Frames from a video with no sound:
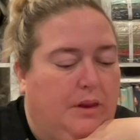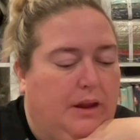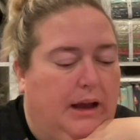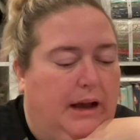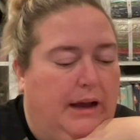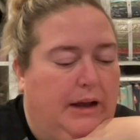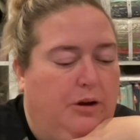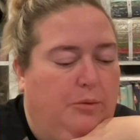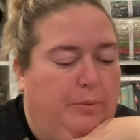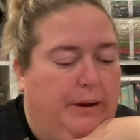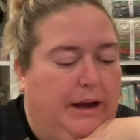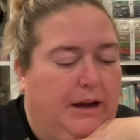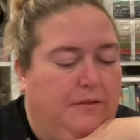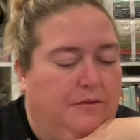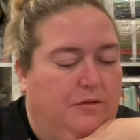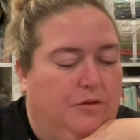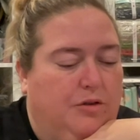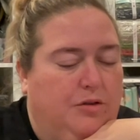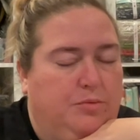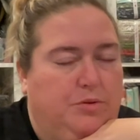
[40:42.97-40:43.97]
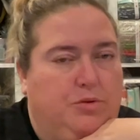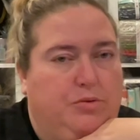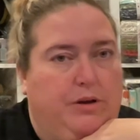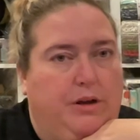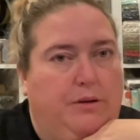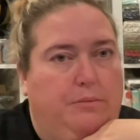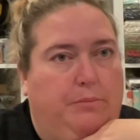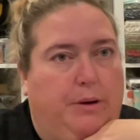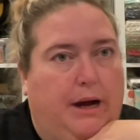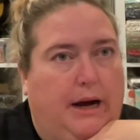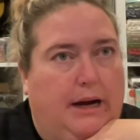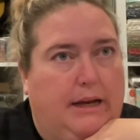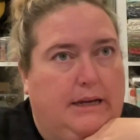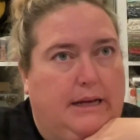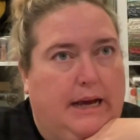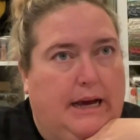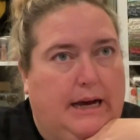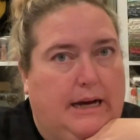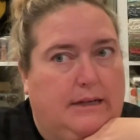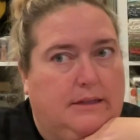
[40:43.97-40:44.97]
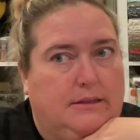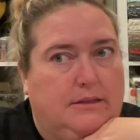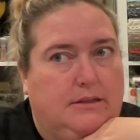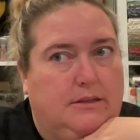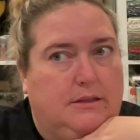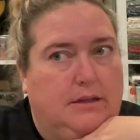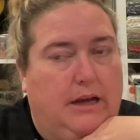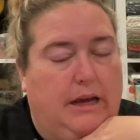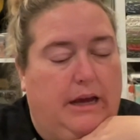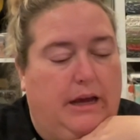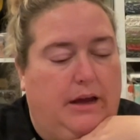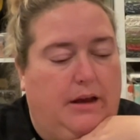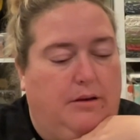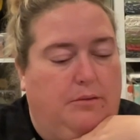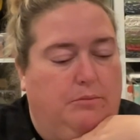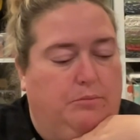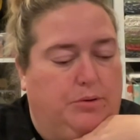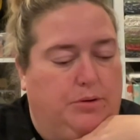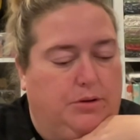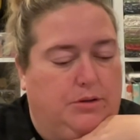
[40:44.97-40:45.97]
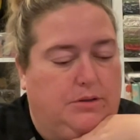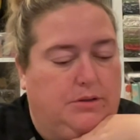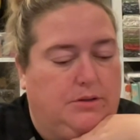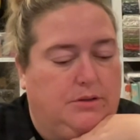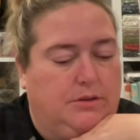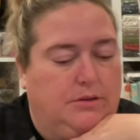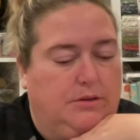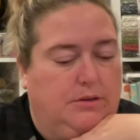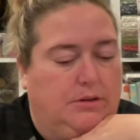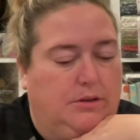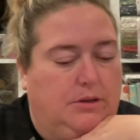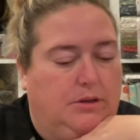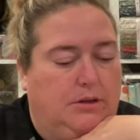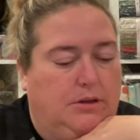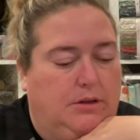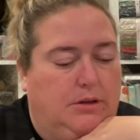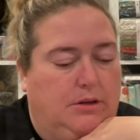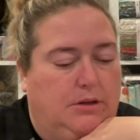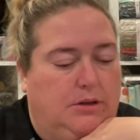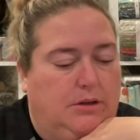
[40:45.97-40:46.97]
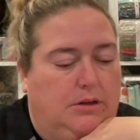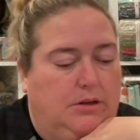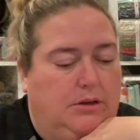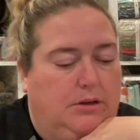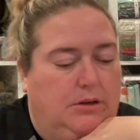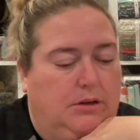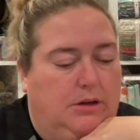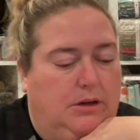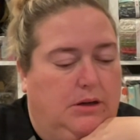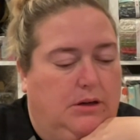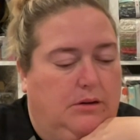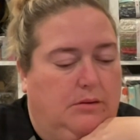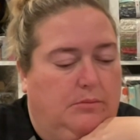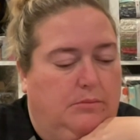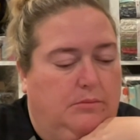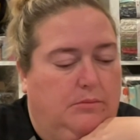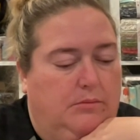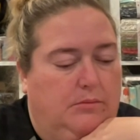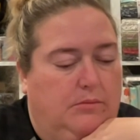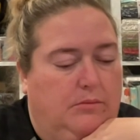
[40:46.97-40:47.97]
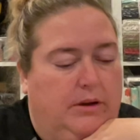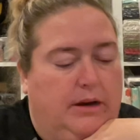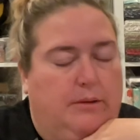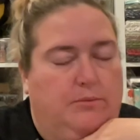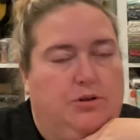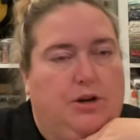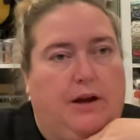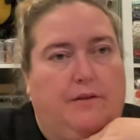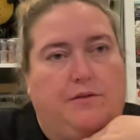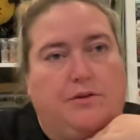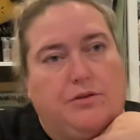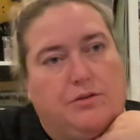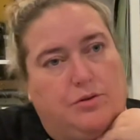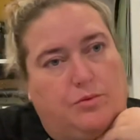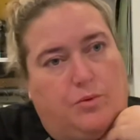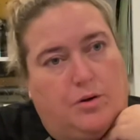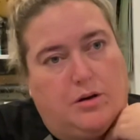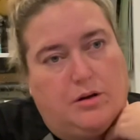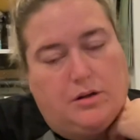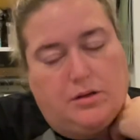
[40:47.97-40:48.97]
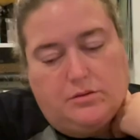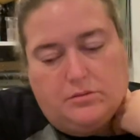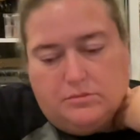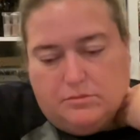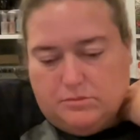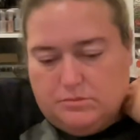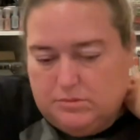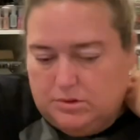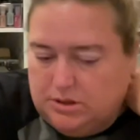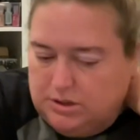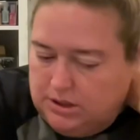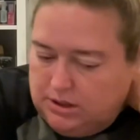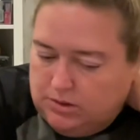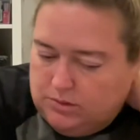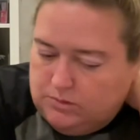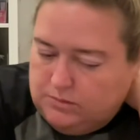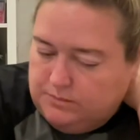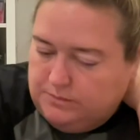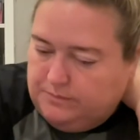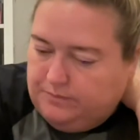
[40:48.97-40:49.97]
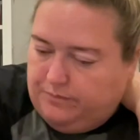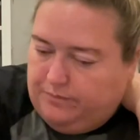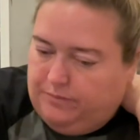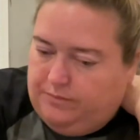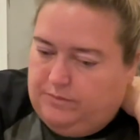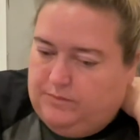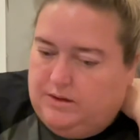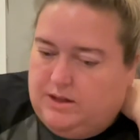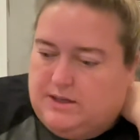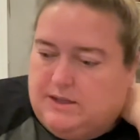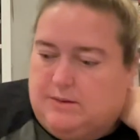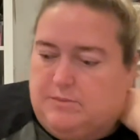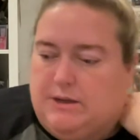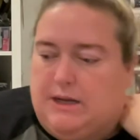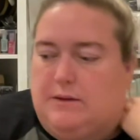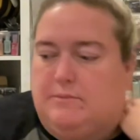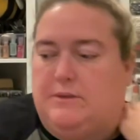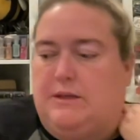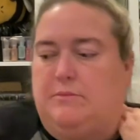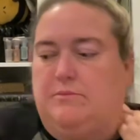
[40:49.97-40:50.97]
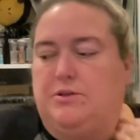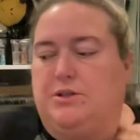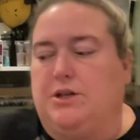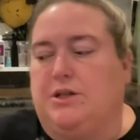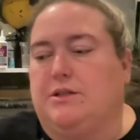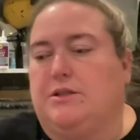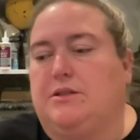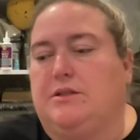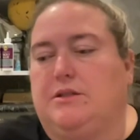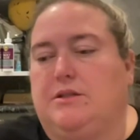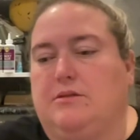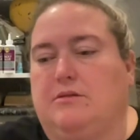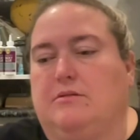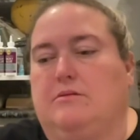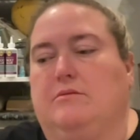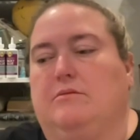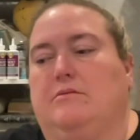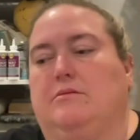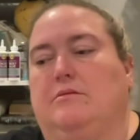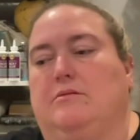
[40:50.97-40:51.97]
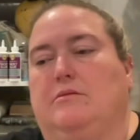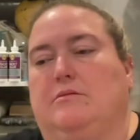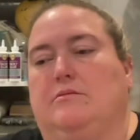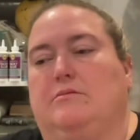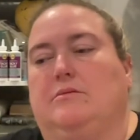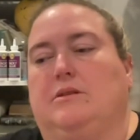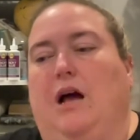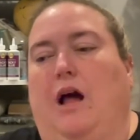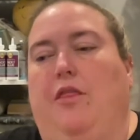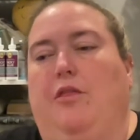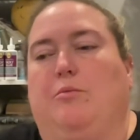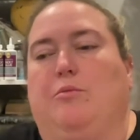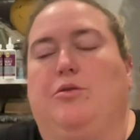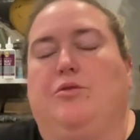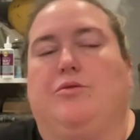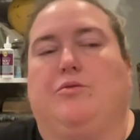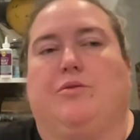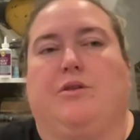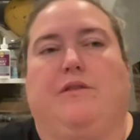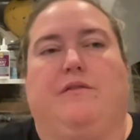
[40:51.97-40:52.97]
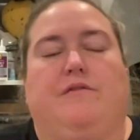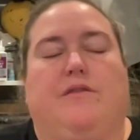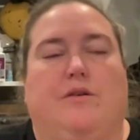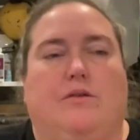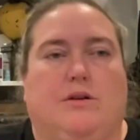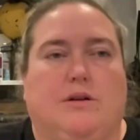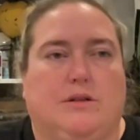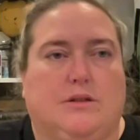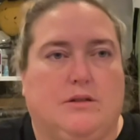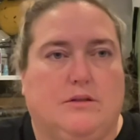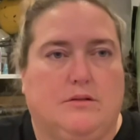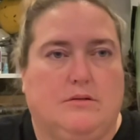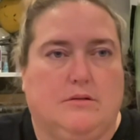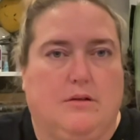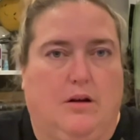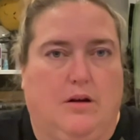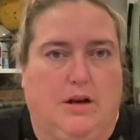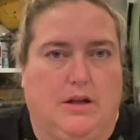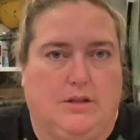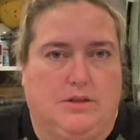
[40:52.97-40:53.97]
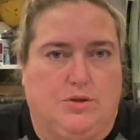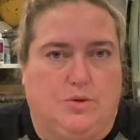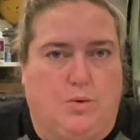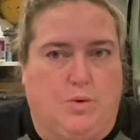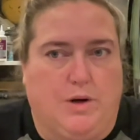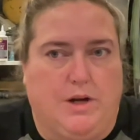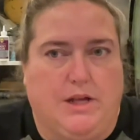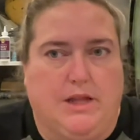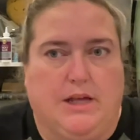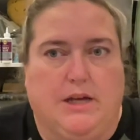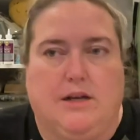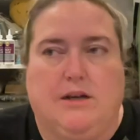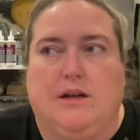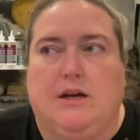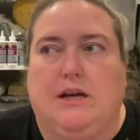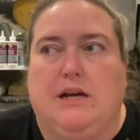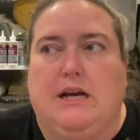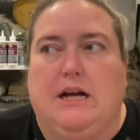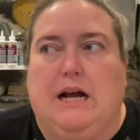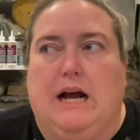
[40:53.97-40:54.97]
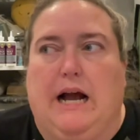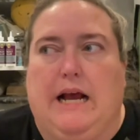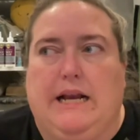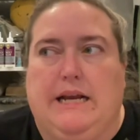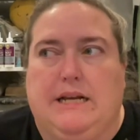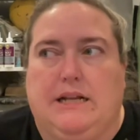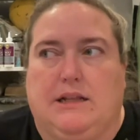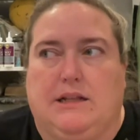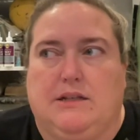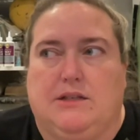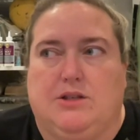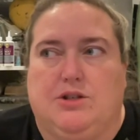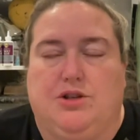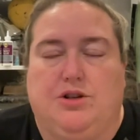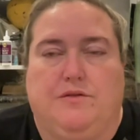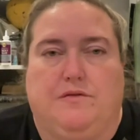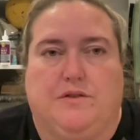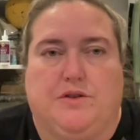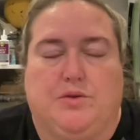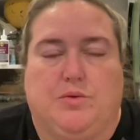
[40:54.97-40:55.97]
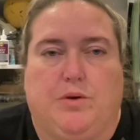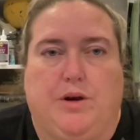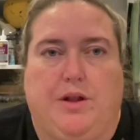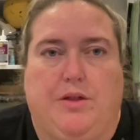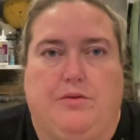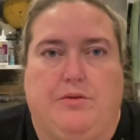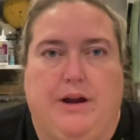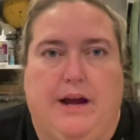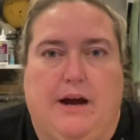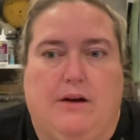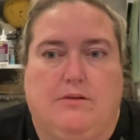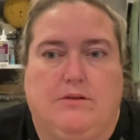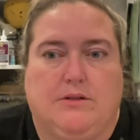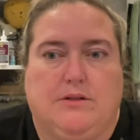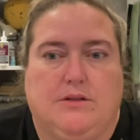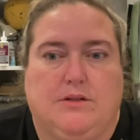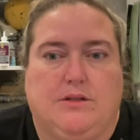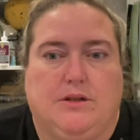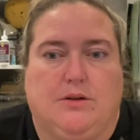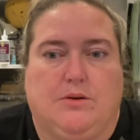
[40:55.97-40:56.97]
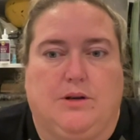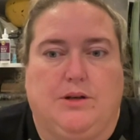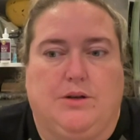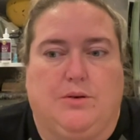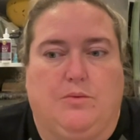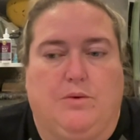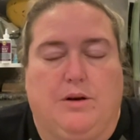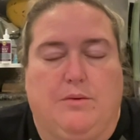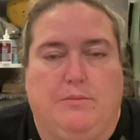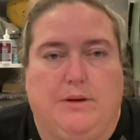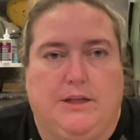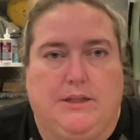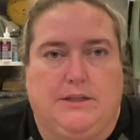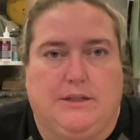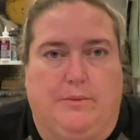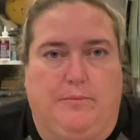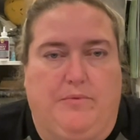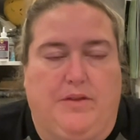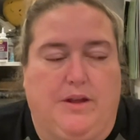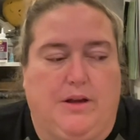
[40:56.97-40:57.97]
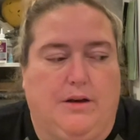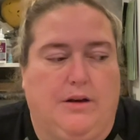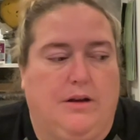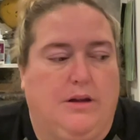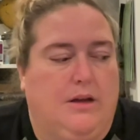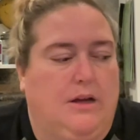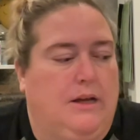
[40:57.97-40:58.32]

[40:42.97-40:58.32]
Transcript: I go back and forth between podcast and books when I'm driving to work. So sometimes I'm just not in the mood to really focus on a story that I need to listen to for 23 hours. And so I don't want to miss something.